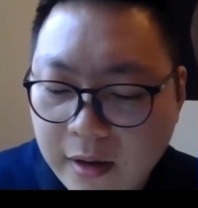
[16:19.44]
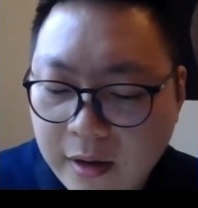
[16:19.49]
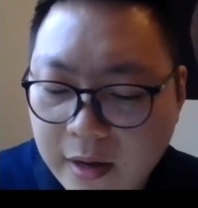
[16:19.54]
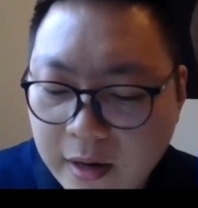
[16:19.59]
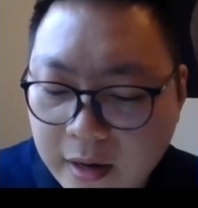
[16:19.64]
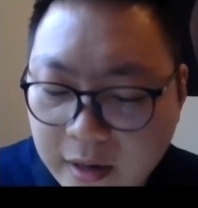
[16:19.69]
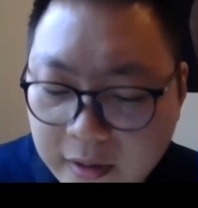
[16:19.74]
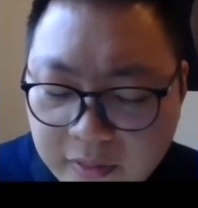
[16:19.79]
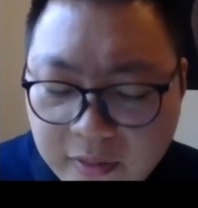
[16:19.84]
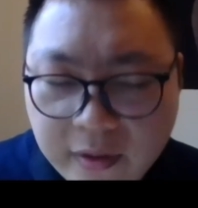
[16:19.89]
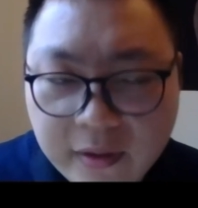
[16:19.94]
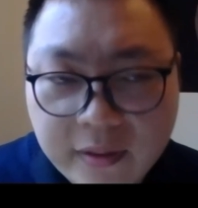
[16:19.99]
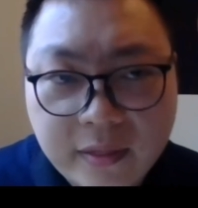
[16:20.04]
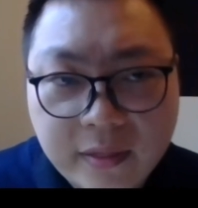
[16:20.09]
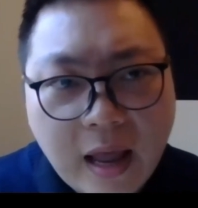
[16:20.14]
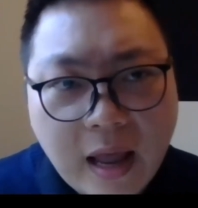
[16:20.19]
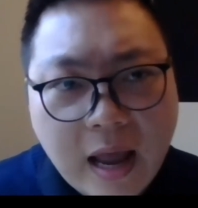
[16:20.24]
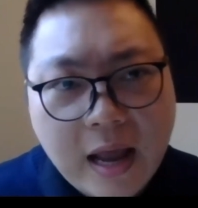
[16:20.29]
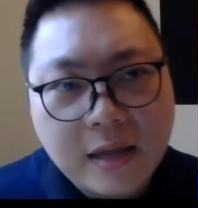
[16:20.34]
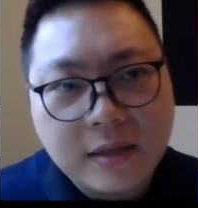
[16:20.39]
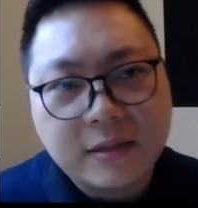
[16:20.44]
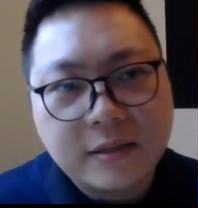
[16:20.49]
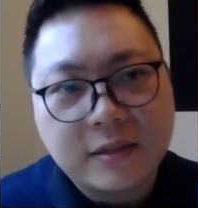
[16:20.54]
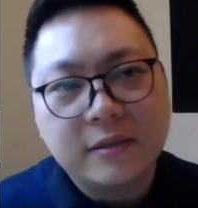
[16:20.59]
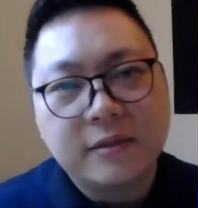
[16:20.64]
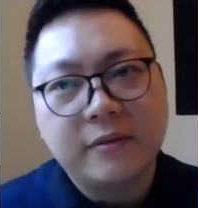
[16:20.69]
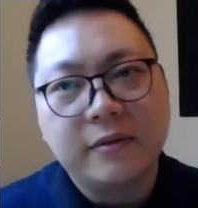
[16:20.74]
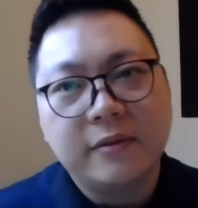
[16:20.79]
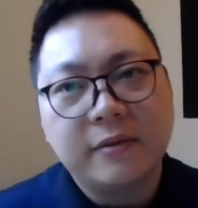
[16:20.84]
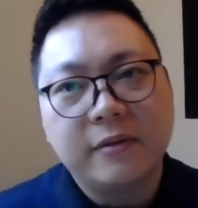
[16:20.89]
And I think that
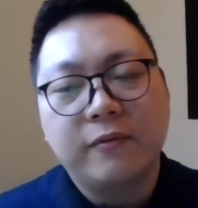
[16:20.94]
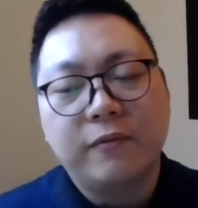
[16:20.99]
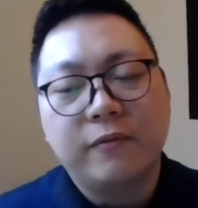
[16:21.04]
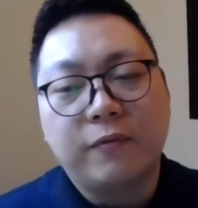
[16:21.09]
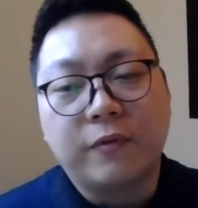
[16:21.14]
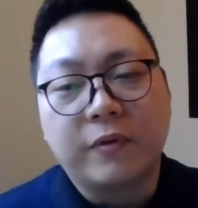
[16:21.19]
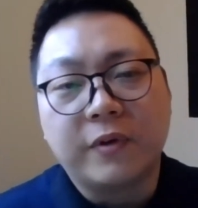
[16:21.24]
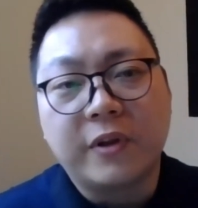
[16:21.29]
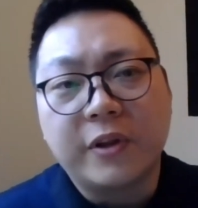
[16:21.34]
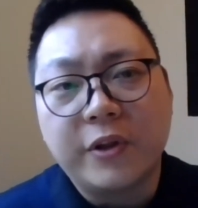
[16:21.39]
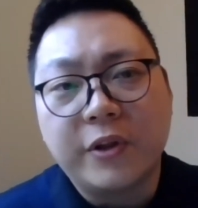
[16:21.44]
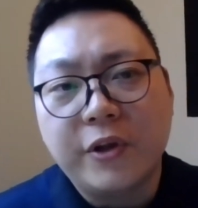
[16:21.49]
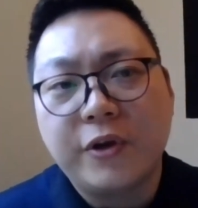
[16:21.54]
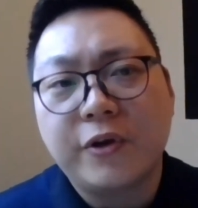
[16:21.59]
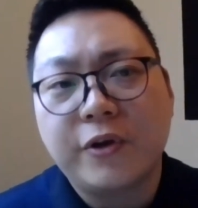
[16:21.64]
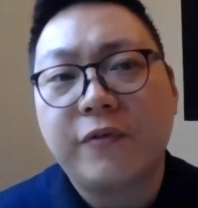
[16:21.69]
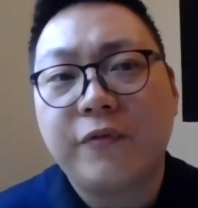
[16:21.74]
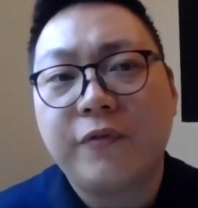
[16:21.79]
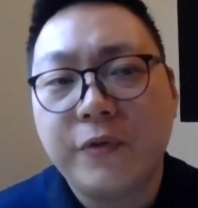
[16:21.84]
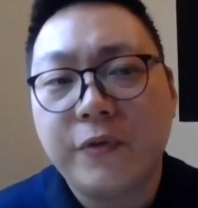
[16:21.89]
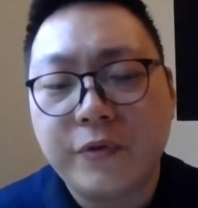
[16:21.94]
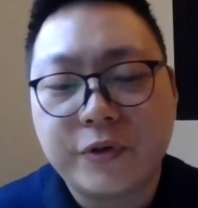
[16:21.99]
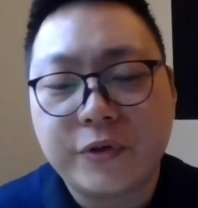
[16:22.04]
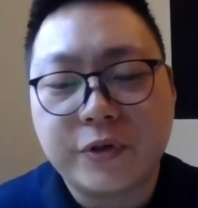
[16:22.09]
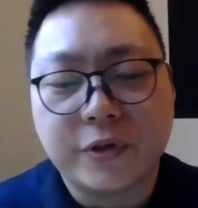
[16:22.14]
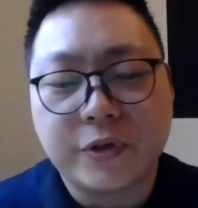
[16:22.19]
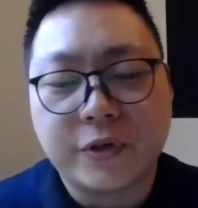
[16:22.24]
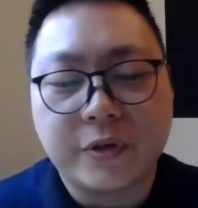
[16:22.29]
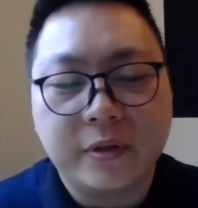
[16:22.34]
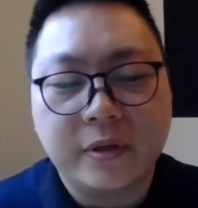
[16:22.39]
for the near
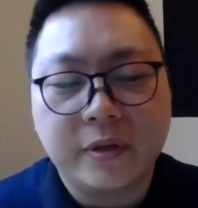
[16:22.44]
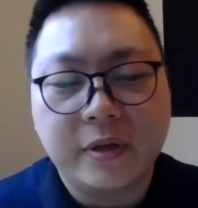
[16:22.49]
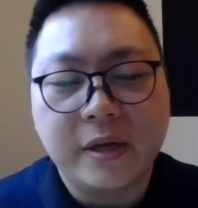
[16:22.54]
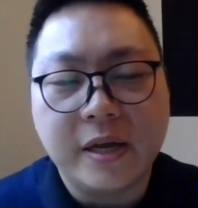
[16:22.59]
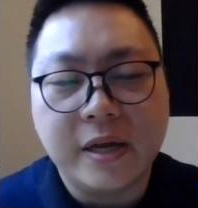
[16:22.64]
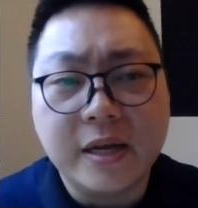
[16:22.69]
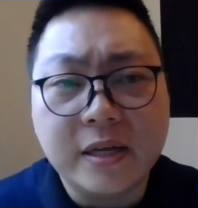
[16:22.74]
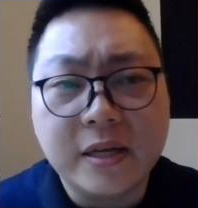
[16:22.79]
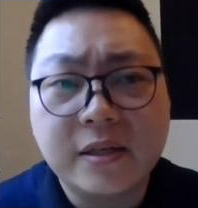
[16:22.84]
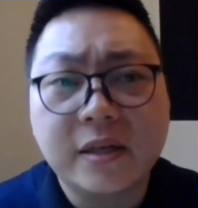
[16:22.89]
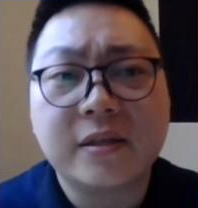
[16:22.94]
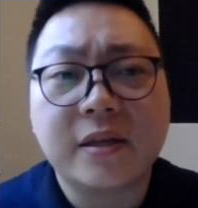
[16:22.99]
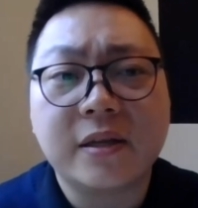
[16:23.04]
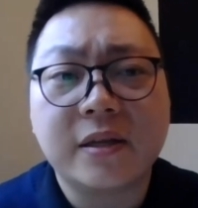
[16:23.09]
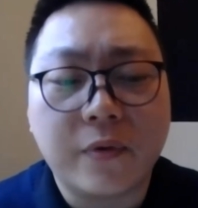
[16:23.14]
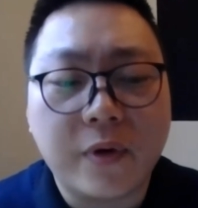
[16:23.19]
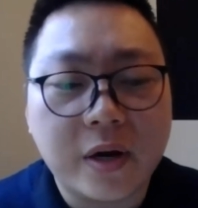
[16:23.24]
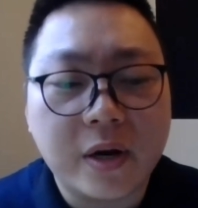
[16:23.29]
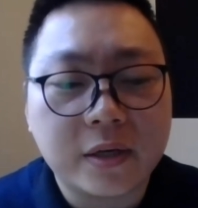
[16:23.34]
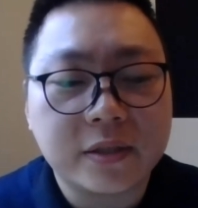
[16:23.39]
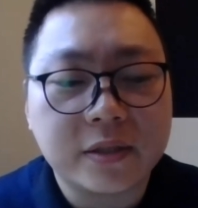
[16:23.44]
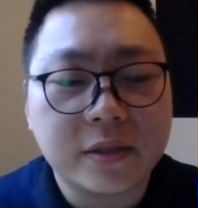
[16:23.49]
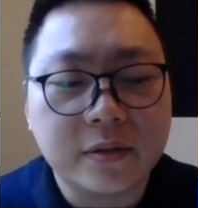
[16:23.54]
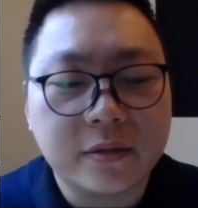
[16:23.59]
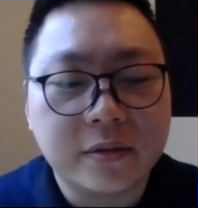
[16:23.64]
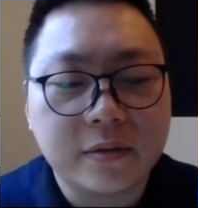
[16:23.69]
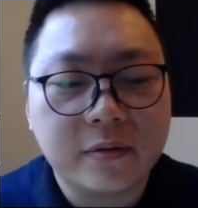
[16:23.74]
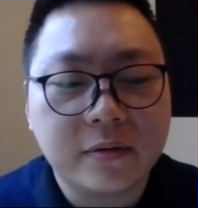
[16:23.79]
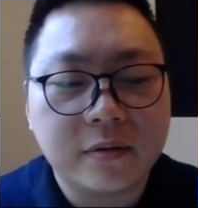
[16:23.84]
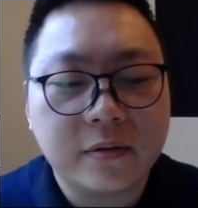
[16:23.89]
future is the
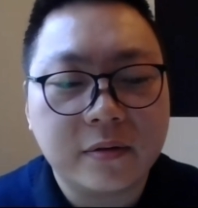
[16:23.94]
direction